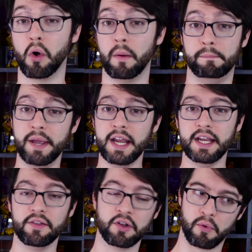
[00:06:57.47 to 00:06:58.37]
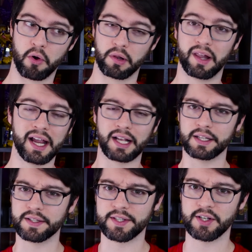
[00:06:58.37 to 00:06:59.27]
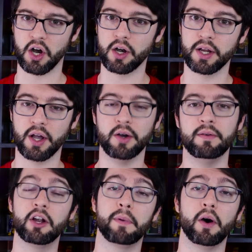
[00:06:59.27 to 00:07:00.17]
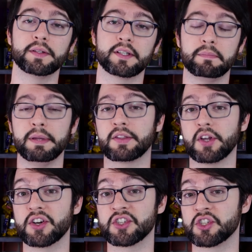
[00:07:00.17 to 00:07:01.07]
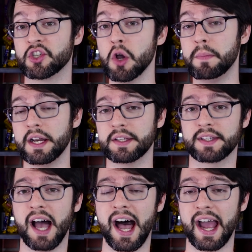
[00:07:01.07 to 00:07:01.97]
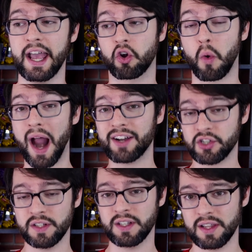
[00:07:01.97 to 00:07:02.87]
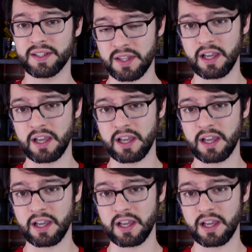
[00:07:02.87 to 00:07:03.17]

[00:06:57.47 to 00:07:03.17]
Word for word: Or B, the more likely scenario, your opponent's gonna pick their stupidest guy, crash into this